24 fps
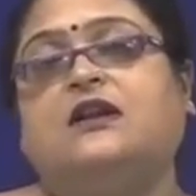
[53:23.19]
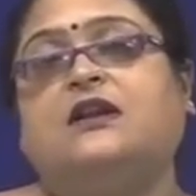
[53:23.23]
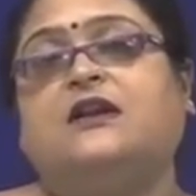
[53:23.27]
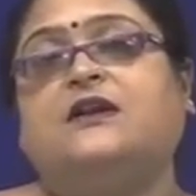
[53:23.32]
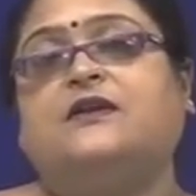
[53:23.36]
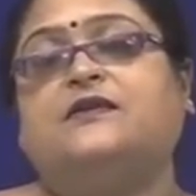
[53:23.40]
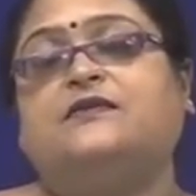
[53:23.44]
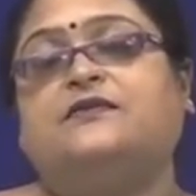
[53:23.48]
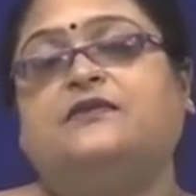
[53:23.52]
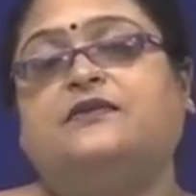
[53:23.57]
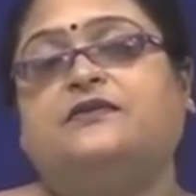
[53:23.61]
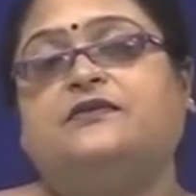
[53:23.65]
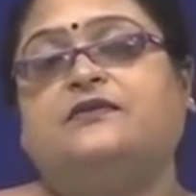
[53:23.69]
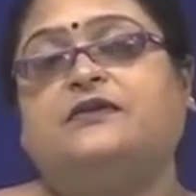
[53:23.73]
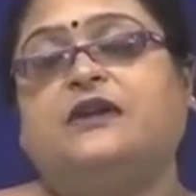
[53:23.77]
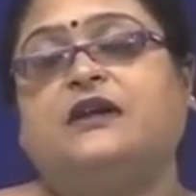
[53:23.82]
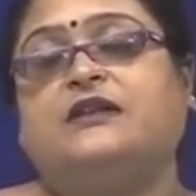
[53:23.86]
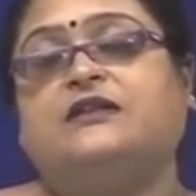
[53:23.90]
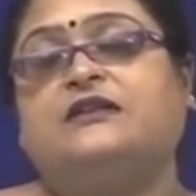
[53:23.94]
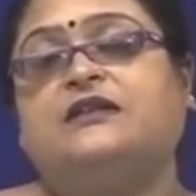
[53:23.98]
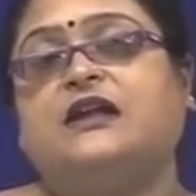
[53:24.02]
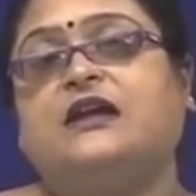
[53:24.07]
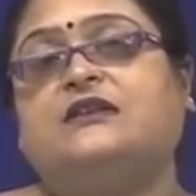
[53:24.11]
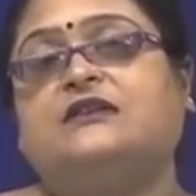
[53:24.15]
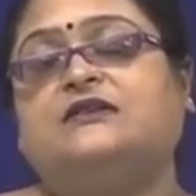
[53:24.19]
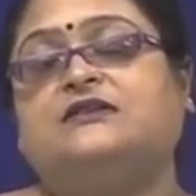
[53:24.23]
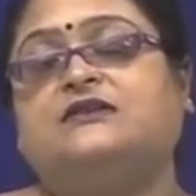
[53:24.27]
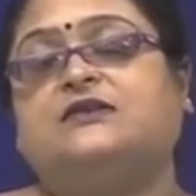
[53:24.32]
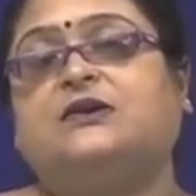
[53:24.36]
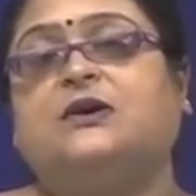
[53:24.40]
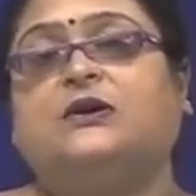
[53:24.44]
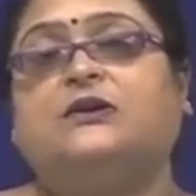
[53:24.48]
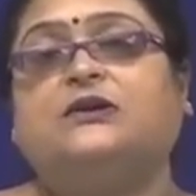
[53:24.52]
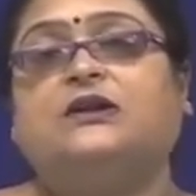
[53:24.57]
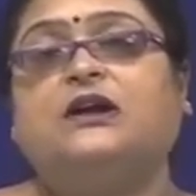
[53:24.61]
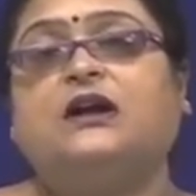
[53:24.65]
Like, and that is
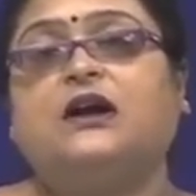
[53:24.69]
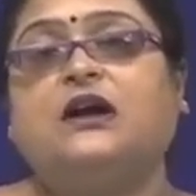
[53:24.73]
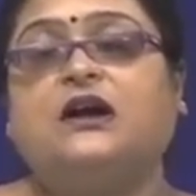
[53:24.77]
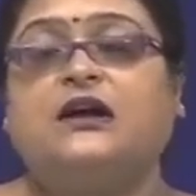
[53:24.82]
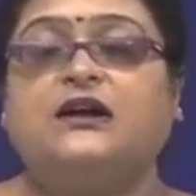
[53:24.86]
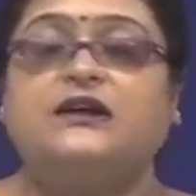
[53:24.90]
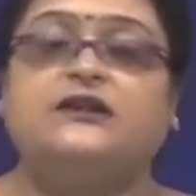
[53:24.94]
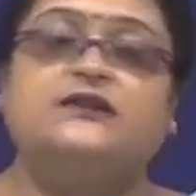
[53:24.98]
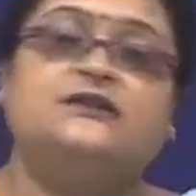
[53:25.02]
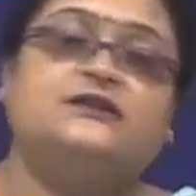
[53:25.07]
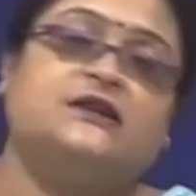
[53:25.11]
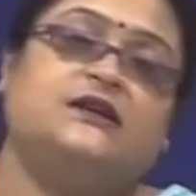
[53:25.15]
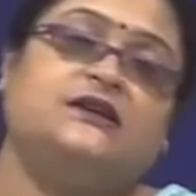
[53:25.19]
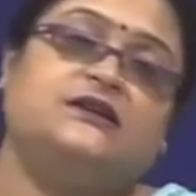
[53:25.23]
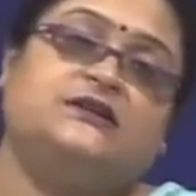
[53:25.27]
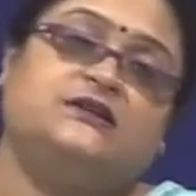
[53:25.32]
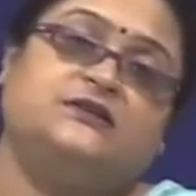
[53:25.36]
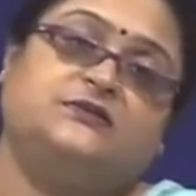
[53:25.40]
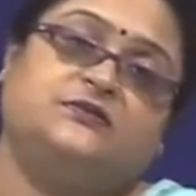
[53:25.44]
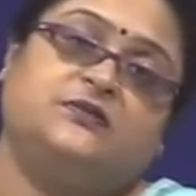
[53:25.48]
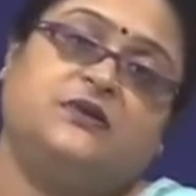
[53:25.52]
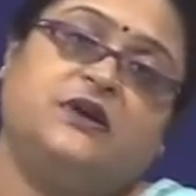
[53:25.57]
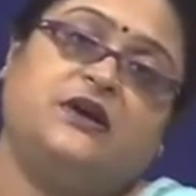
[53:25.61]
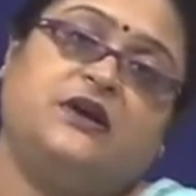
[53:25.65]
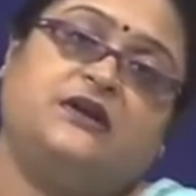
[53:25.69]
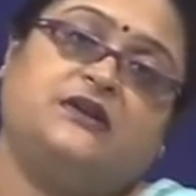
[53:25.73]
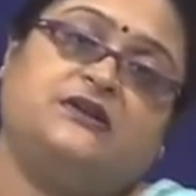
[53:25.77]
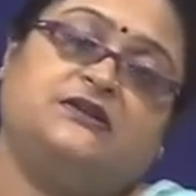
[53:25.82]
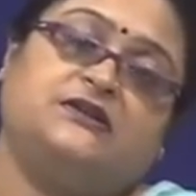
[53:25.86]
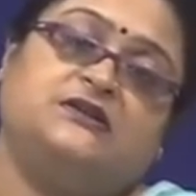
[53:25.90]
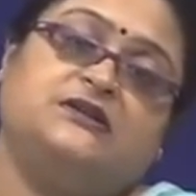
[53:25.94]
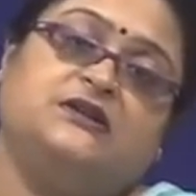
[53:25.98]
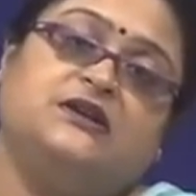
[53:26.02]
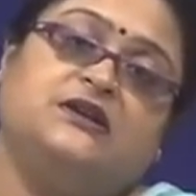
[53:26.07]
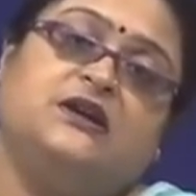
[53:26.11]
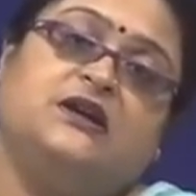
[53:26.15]
called the hindsight
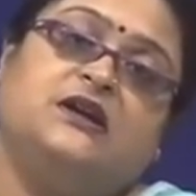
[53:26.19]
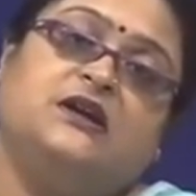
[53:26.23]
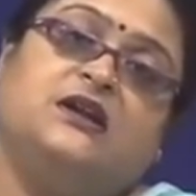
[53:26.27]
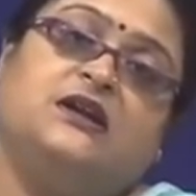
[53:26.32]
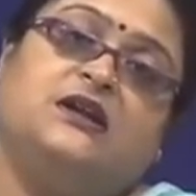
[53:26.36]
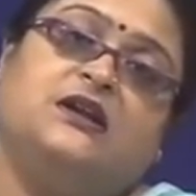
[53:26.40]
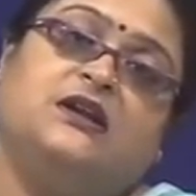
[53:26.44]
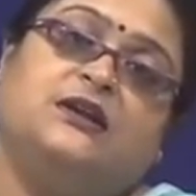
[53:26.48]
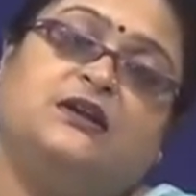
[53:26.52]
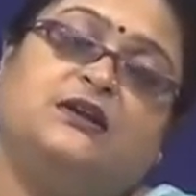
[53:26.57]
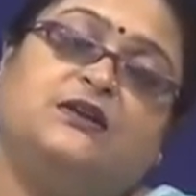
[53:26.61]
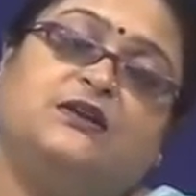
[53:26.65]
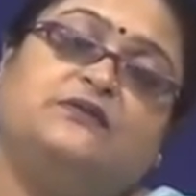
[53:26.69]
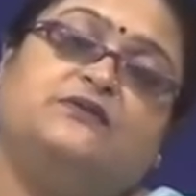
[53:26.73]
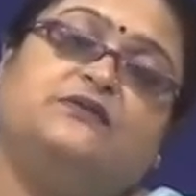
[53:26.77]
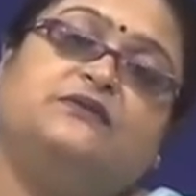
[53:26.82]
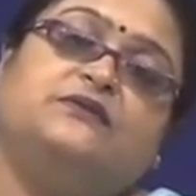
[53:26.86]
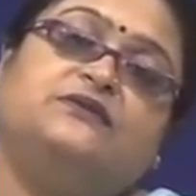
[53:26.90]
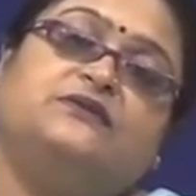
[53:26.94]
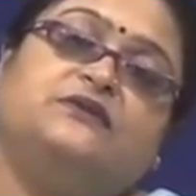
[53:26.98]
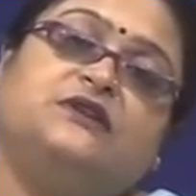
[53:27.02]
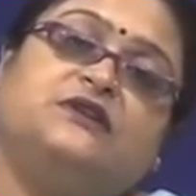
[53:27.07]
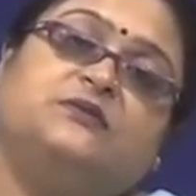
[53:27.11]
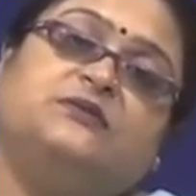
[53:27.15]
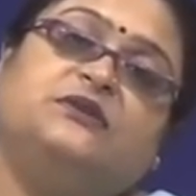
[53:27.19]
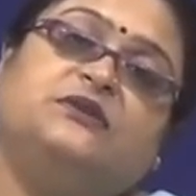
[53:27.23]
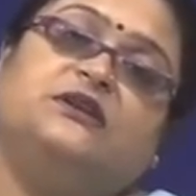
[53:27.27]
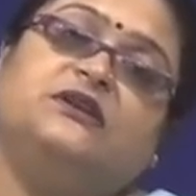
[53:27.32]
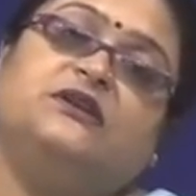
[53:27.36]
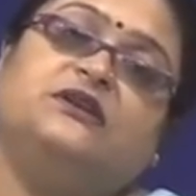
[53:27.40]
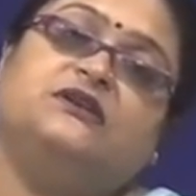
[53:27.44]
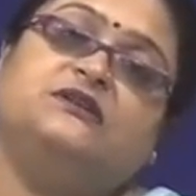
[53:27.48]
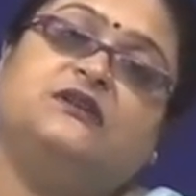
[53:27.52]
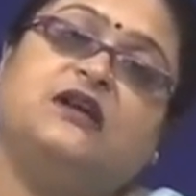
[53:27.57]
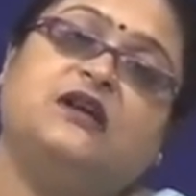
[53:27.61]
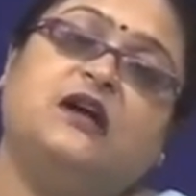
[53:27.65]
bias. Like even something
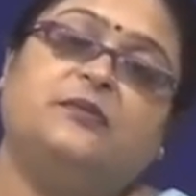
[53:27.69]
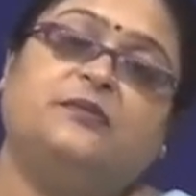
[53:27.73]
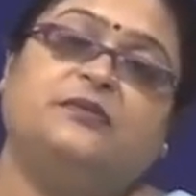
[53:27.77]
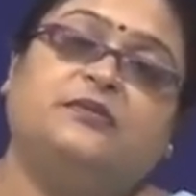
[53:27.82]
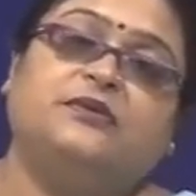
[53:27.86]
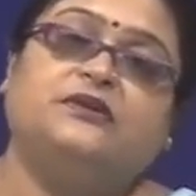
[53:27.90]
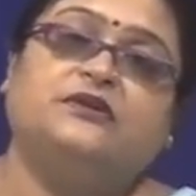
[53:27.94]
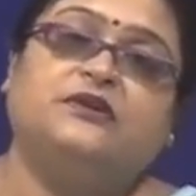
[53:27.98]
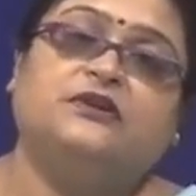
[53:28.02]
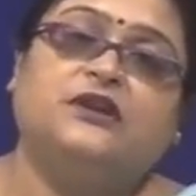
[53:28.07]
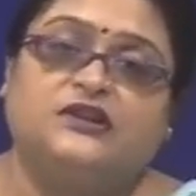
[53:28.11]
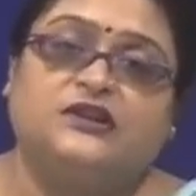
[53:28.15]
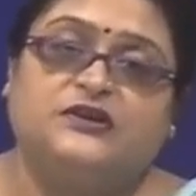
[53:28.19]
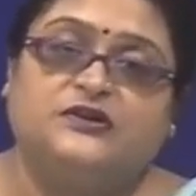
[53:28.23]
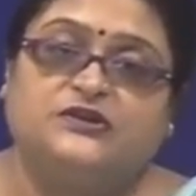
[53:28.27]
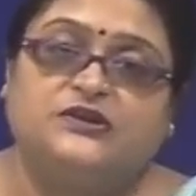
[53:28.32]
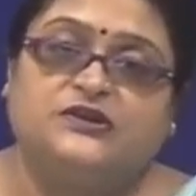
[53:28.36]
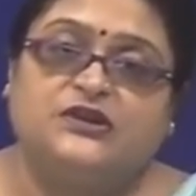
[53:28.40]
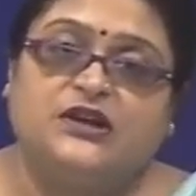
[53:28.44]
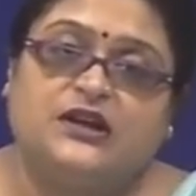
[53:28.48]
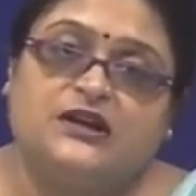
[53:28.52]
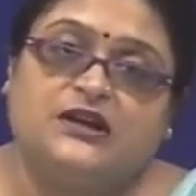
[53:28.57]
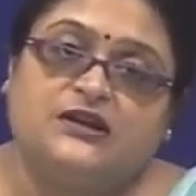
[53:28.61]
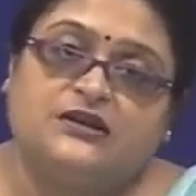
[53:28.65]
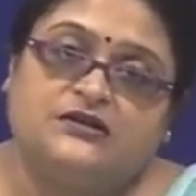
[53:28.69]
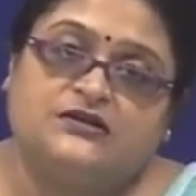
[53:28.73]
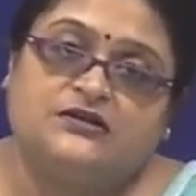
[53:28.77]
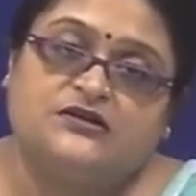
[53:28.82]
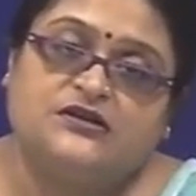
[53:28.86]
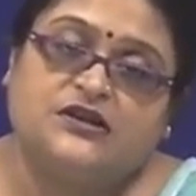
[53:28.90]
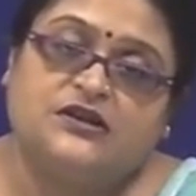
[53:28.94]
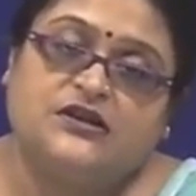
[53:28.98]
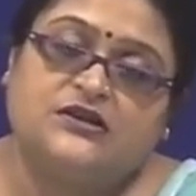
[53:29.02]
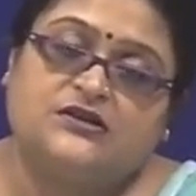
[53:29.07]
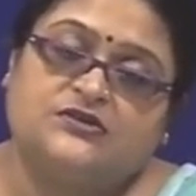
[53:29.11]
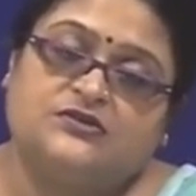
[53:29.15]
has happened and you try
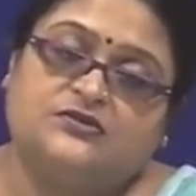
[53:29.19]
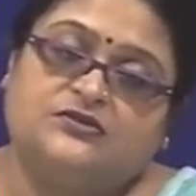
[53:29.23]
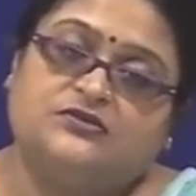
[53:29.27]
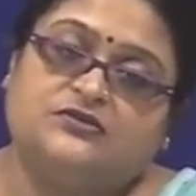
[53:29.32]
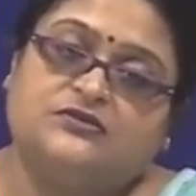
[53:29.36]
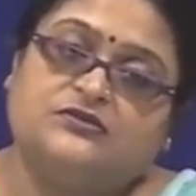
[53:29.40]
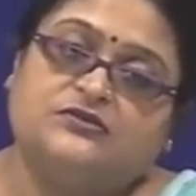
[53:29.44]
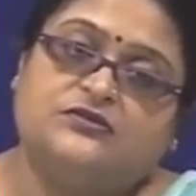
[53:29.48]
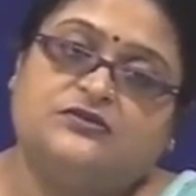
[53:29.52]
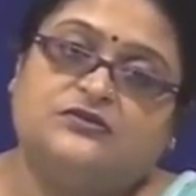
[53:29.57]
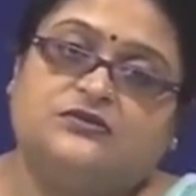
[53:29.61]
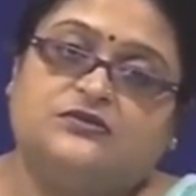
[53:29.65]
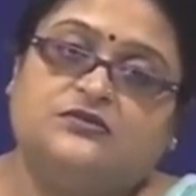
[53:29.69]
to